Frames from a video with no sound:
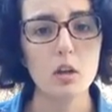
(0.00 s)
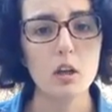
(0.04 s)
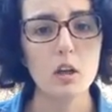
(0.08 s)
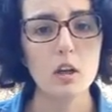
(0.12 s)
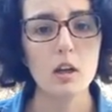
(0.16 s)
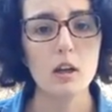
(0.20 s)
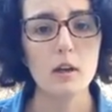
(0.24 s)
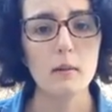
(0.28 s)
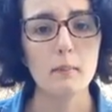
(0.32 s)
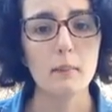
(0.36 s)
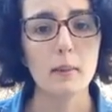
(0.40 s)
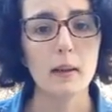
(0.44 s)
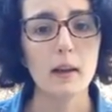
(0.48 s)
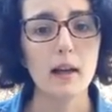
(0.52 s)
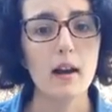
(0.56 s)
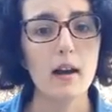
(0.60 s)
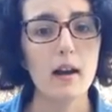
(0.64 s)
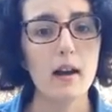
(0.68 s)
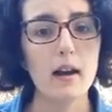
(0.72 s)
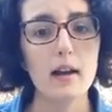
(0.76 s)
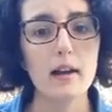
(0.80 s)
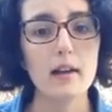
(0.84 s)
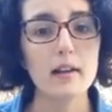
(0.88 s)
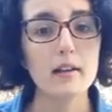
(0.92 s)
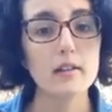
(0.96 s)

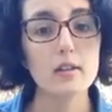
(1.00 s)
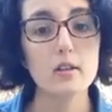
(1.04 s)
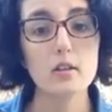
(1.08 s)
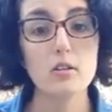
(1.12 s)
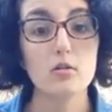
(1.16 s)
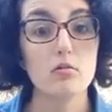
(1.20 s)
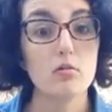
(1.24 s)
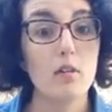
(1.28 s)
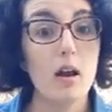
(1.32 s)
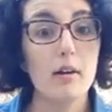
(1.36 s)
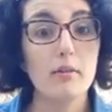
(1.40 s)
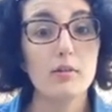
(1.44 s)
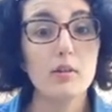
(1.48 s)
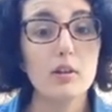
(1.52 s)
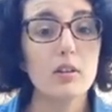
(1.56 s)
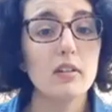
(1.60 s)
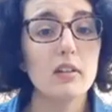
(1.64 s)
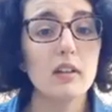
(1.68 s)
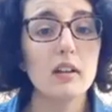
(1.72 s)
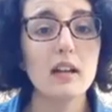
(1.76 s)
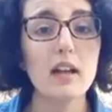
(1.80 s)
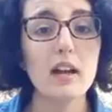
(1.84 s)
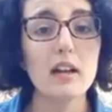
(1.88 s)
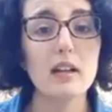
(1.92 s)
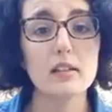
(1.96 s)
Because everything
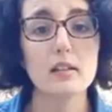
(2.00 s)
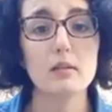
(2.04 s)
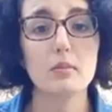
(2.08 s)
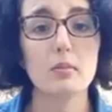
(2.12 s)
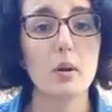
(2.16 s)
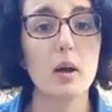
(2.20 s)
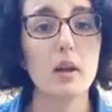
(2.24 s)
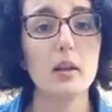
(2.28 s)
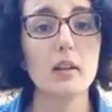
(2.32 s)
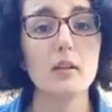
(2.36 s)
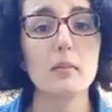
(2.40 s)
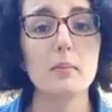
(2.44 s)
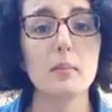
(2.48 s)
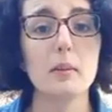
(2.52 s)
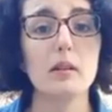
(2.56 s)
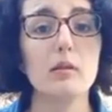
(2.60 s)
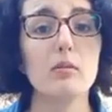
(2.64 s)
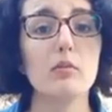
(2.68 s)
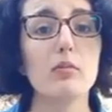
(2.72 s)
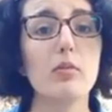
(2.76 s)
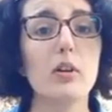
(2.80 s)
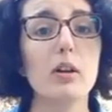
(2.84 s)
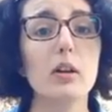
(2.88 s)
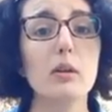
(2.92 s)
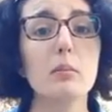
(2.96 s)
has really been
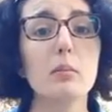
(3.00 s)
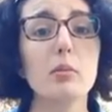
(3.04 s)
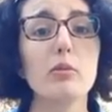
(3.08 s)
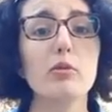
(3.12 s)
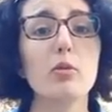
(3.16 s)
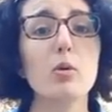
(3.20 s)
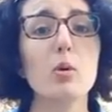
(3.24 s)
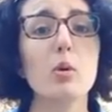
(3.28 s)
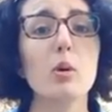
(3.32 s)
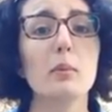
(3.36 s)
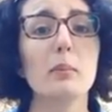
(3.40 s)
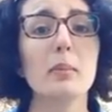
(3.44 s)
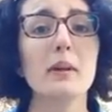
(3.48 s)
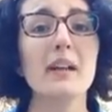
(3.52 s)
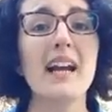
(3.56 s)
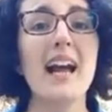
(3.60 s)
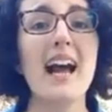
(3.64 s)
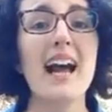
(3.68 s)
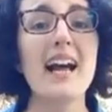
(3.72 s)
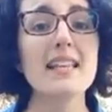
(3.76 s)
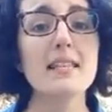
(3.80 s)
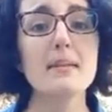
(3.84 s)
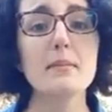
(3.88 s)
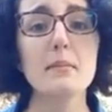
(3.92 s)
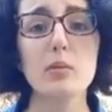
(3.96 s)
written before, but it
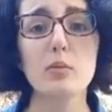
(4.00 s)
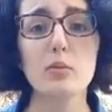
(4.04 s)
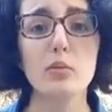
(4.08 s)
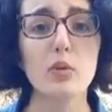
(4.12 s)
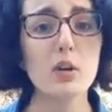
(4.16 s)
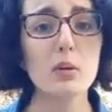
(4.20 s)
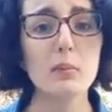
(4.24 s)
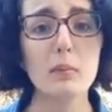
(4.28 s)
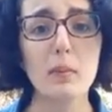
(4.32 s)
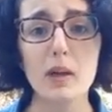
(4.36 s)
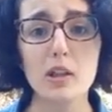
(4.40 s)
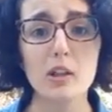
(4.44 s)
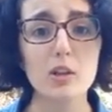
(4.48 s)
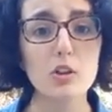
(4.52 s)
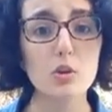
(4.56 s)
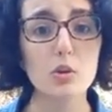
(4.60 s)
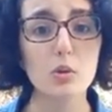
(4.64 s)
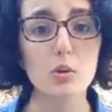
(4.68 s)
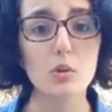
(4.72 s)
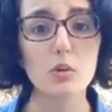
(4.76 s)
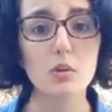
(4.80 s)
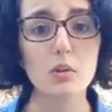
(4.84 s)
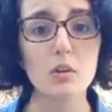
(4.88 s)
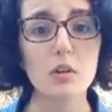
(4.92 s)
hasn't been written by you.